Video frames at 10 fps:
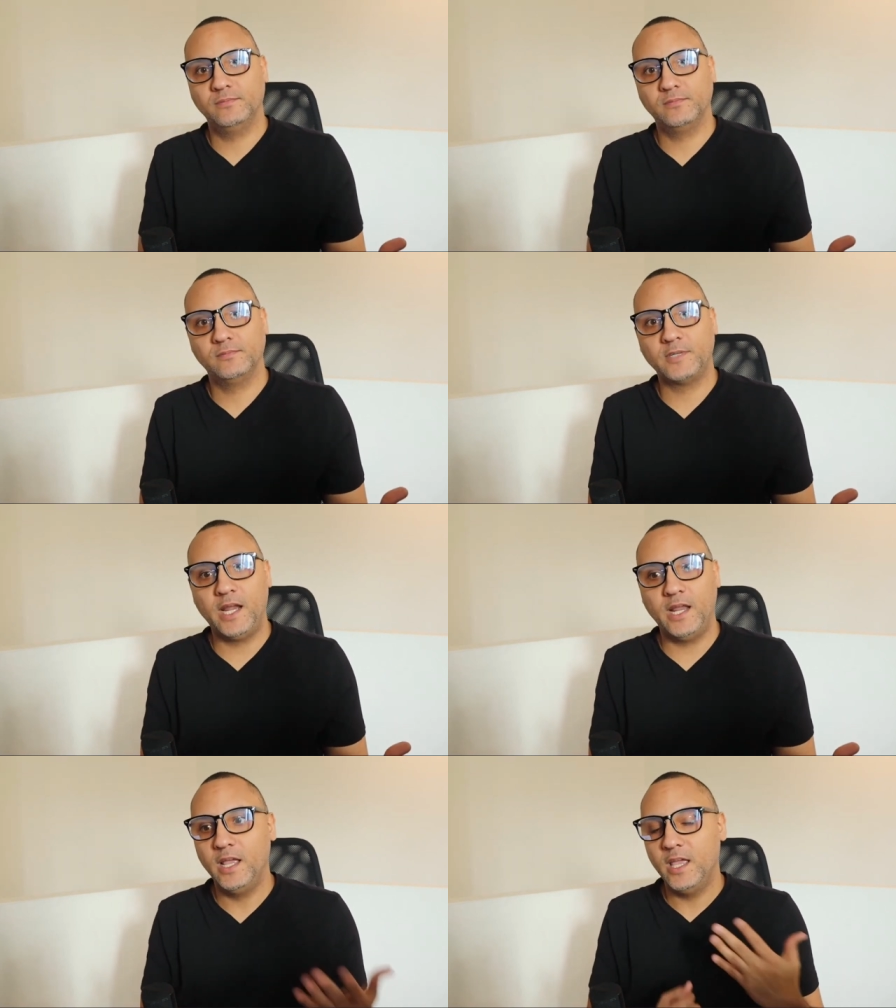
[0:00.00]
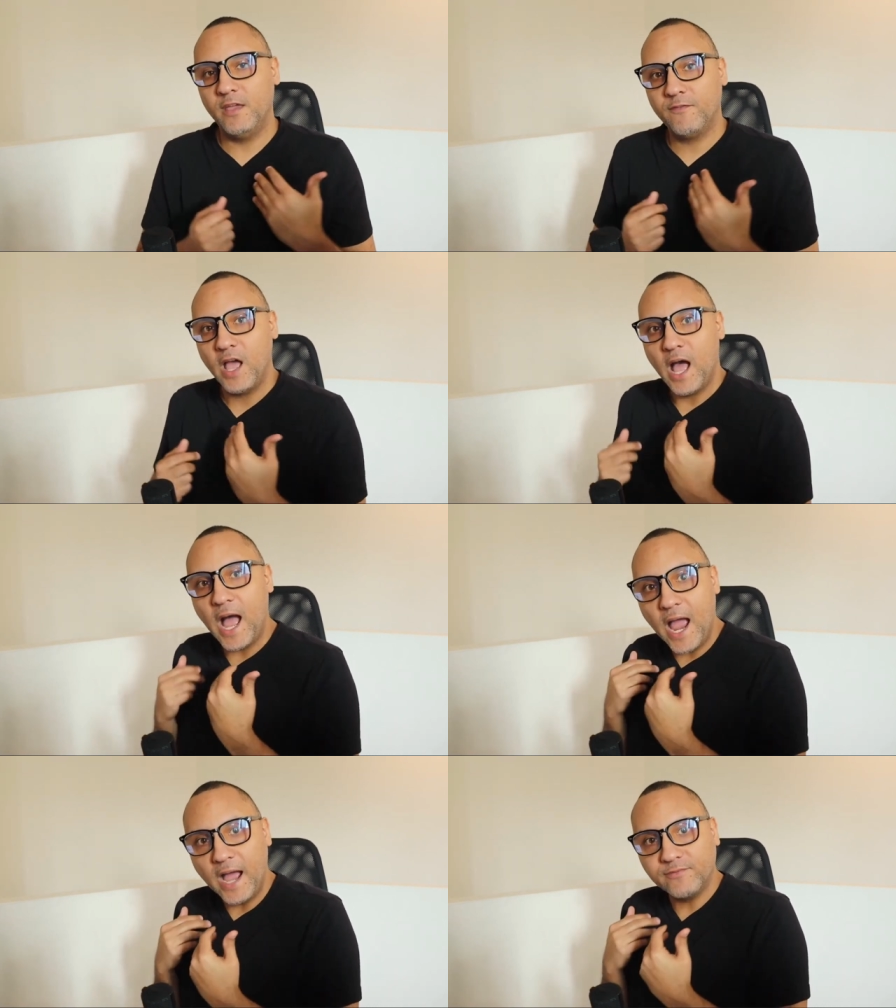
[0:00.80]
right? If I
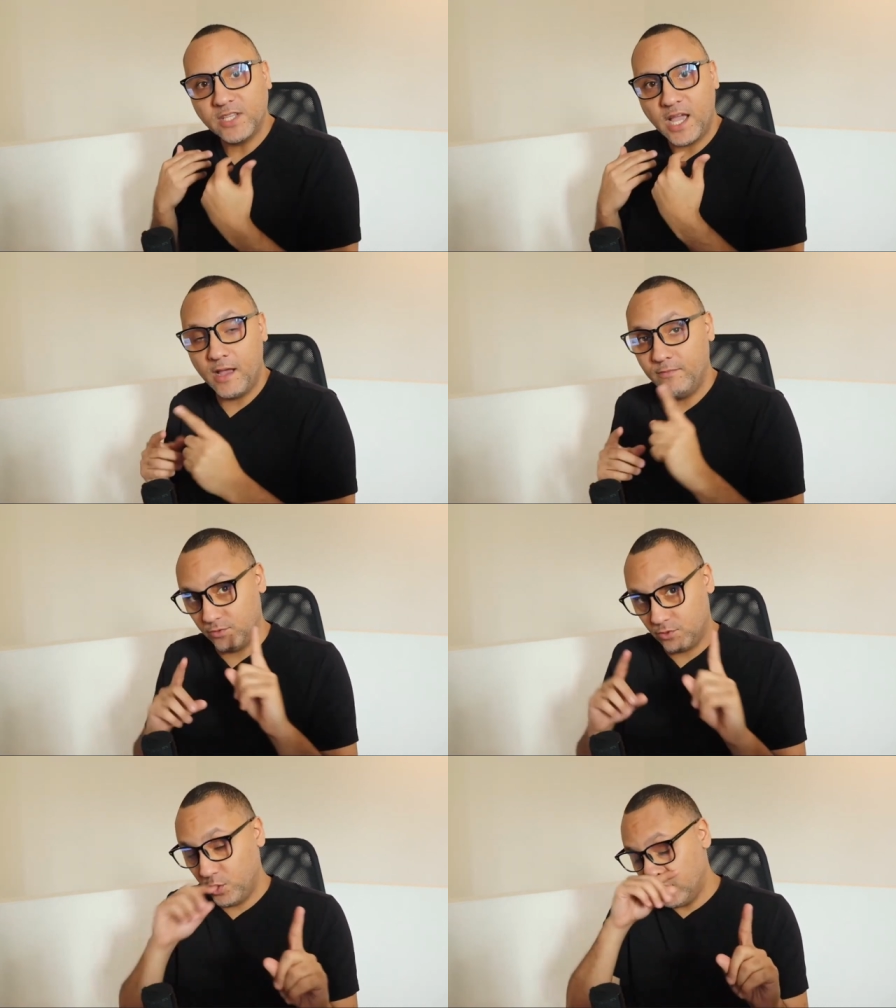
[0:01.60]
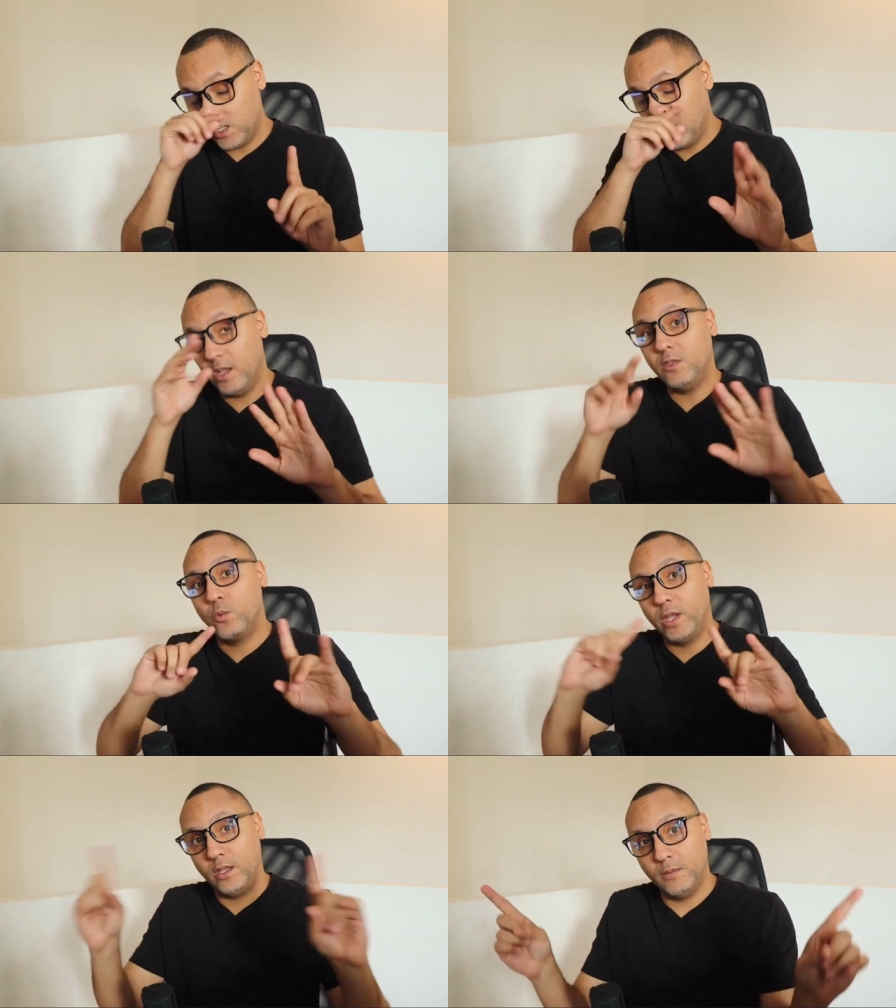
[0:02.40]
have to have, so here's another
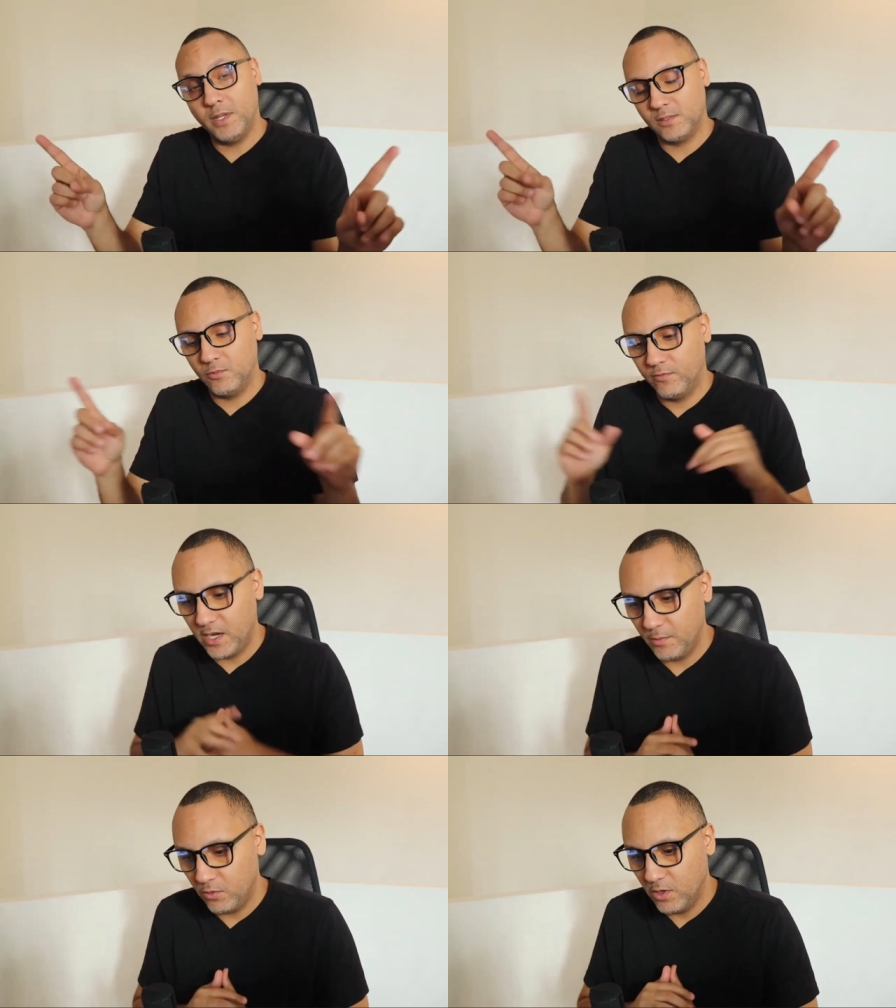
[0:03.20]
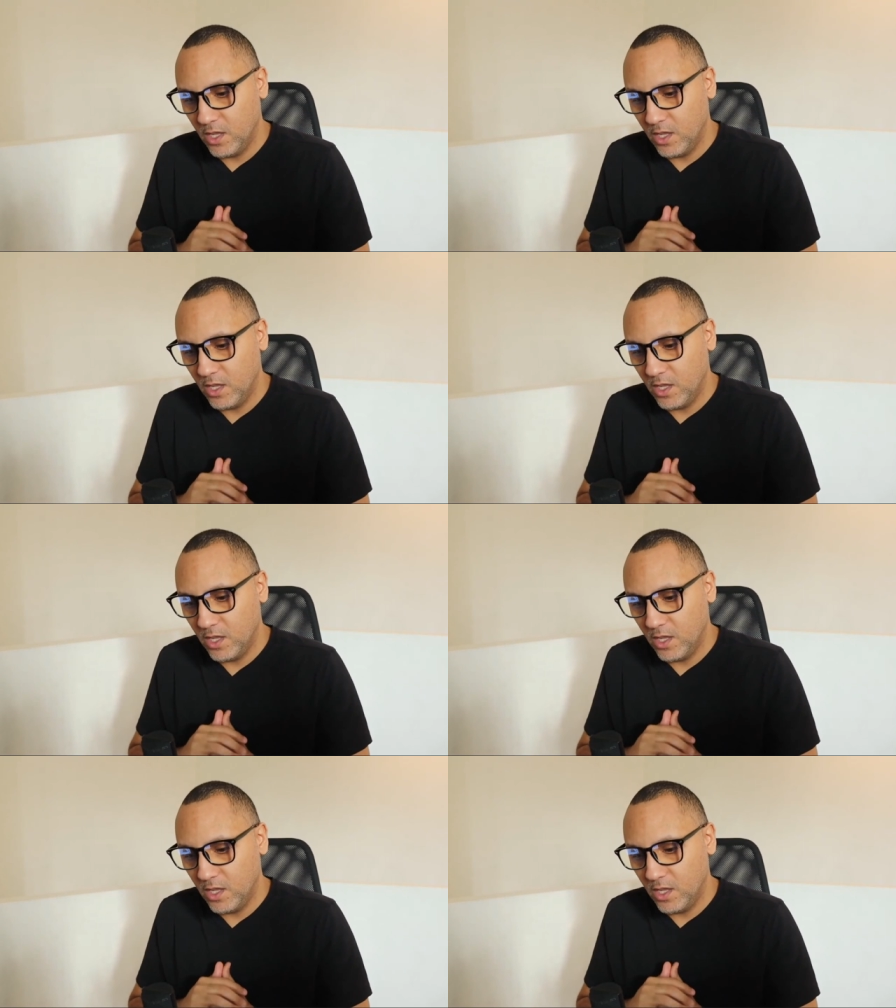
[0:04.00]
way it makes it more valuable.